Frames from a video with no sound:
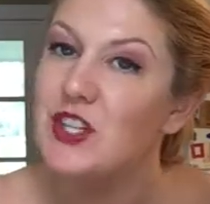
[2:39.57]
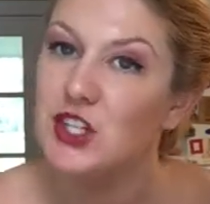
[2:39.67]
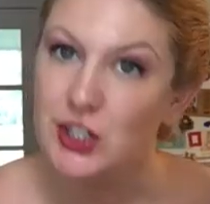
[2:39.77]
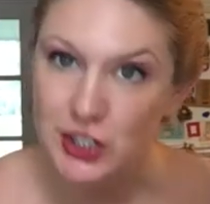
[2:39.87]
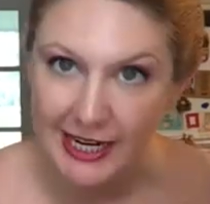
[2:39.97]

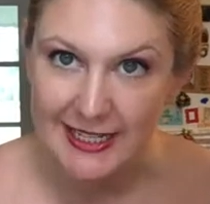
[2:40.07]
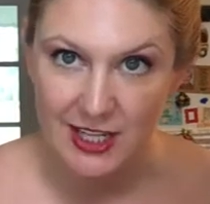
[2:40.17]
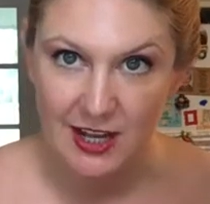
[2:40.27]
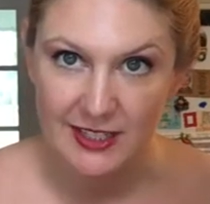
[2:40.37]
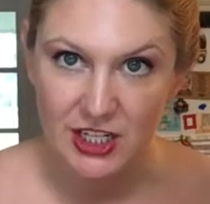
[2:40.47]
chicken
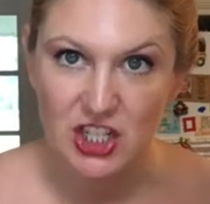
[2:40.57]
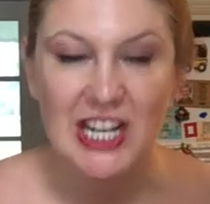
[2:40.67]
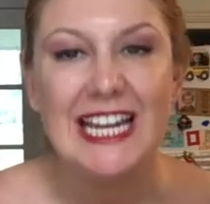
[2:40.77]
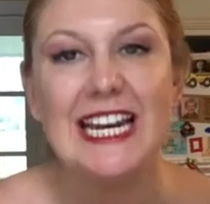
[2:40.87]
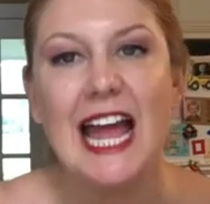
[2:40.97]
sausage
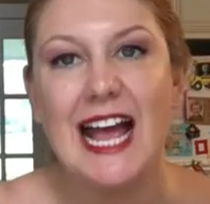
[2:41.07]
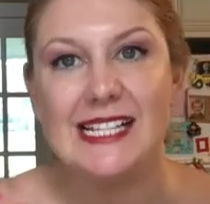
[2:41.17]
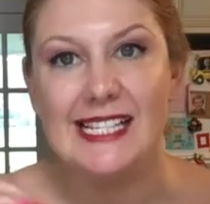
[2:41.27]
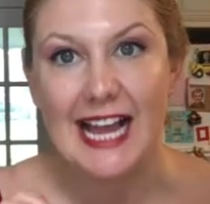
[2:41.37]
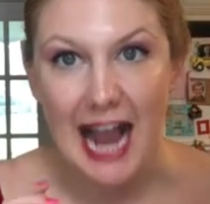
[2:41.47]
and it
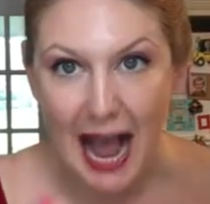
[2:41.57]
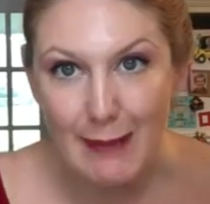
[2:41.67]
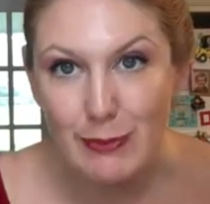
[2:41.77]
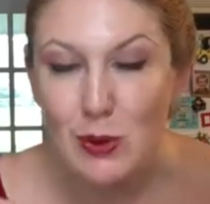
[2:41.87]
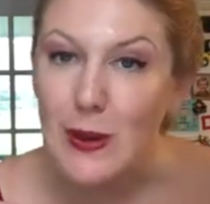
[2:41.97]
has like
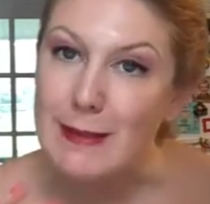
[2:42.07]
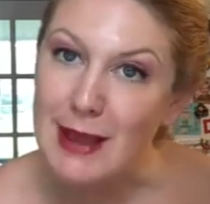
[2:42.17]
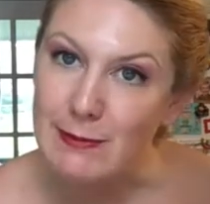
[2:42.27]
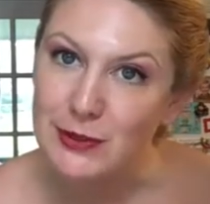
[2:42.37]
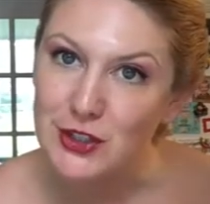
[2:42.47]
apple and
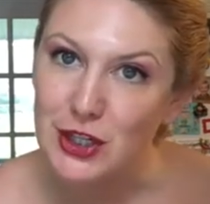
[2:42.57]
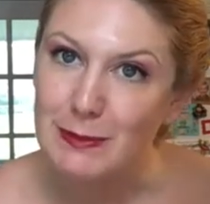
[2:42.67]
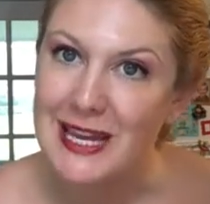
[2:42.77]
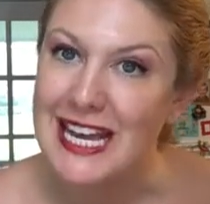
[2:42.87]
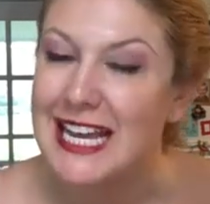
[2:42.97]
maple
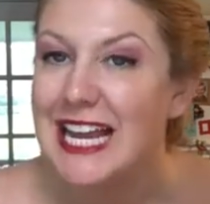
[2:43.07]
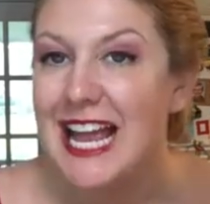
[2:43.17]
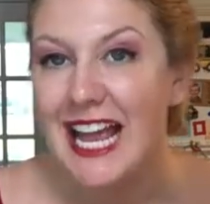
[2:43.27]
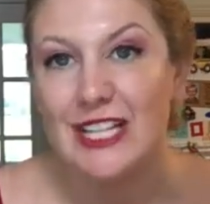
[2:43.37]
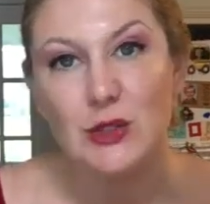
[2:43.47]
syrup in it.
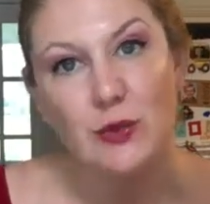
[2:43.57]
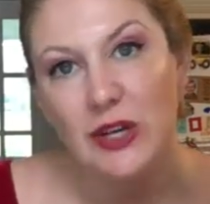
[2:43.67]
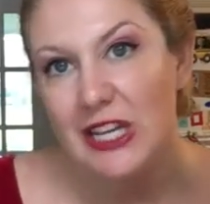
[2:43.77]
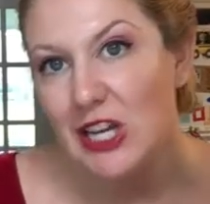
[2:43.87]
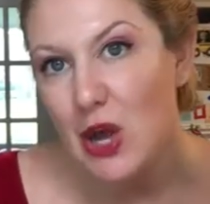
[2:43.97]
It's
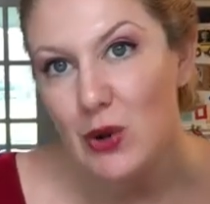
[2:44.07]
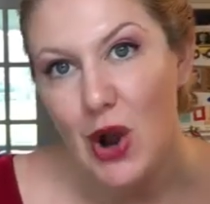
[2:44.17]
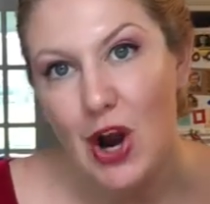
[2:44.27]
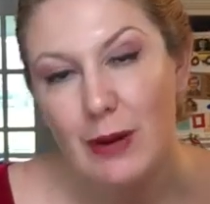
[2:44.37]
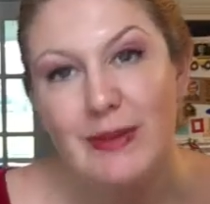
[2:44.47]
really low
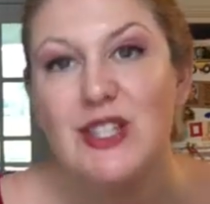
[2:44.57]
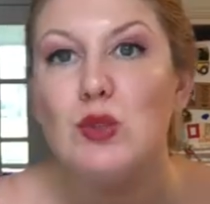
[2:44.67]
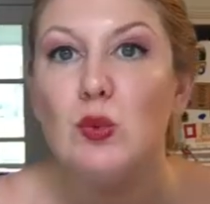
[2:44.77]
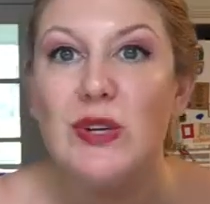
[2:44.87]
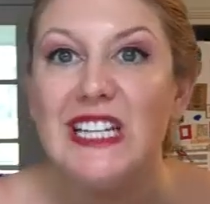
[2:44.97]
carb, but
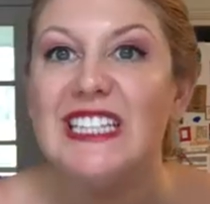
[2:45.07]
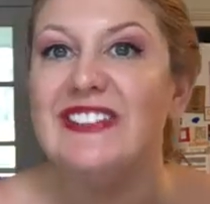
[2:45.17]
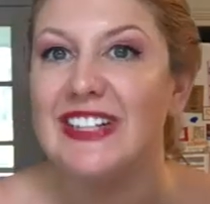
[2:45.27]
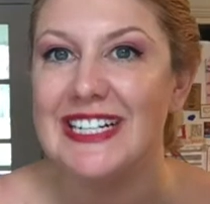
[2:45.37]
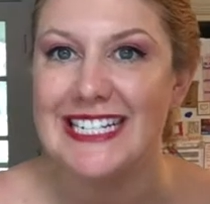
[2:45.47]
it's really
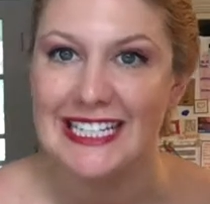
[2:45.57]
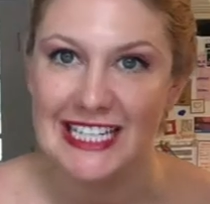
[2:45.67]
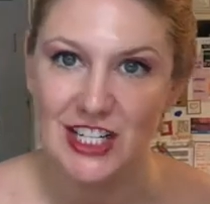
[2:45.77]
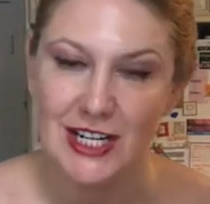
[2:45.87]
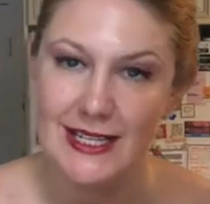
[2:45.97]
very
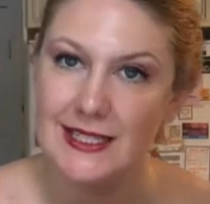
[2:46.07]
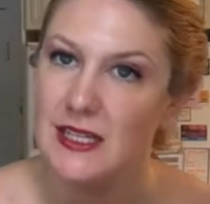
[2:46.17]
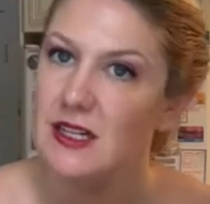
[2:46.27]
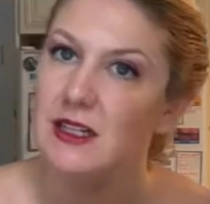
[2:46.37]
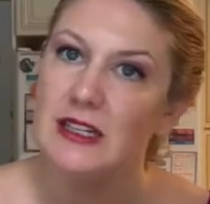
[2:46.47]
delicious.
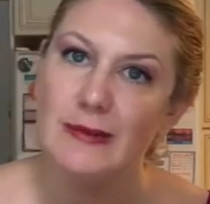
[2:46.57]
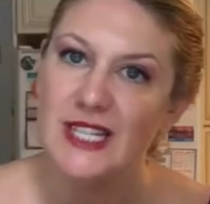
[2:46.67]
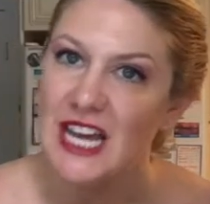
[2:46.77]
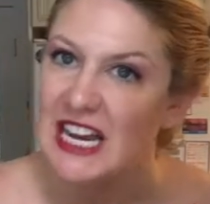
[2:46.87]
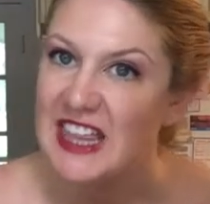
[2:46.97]
Let me
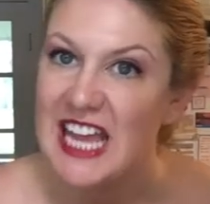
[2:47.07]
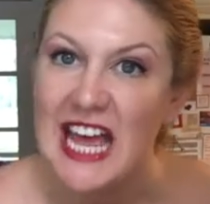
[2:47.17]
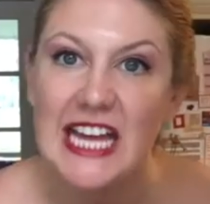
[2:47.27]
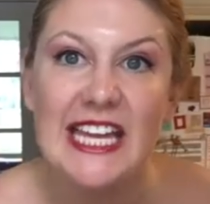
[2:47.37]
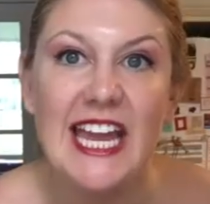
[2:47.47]
tell you, the
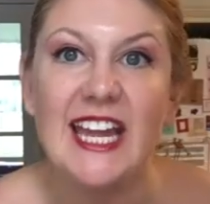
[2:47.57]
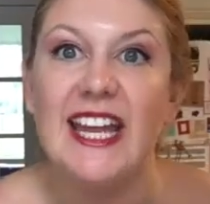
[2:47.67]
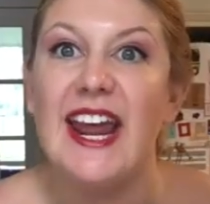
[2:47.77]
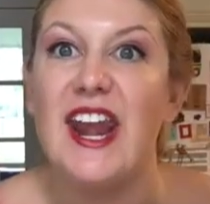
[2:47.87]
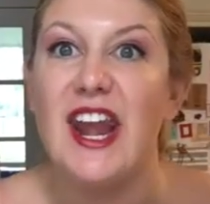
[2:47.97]
egg can't
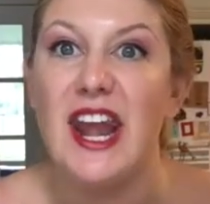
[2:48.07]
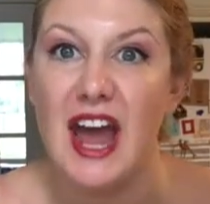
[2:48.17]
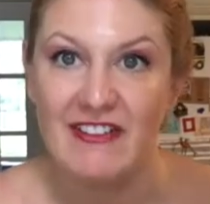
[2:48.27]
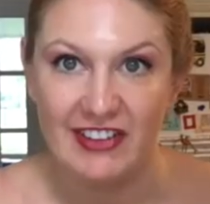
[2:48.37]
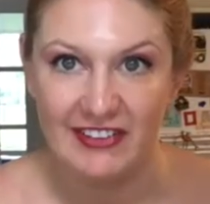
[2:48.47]
get
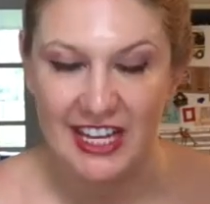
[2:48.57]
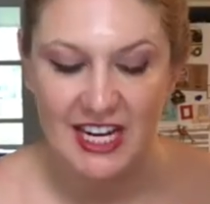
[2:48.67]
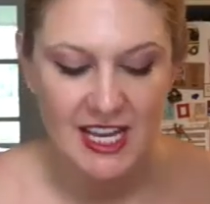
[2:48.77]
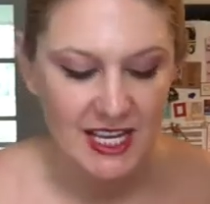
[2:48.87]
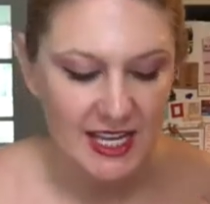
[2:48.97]
enough of it.
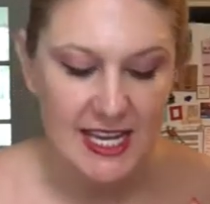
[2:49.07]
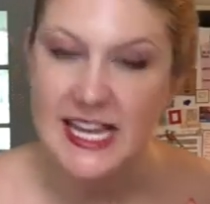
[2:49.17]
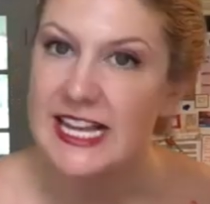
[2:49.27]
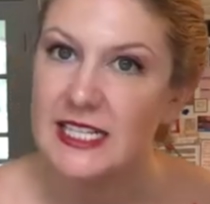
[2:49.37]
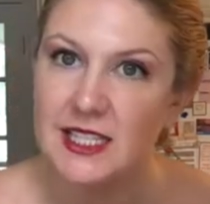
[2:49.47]
He
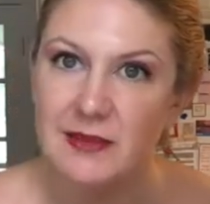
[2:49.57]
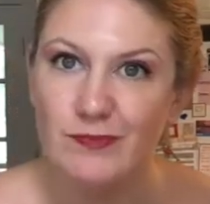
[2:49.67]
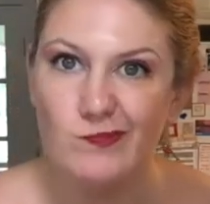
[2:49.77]
eats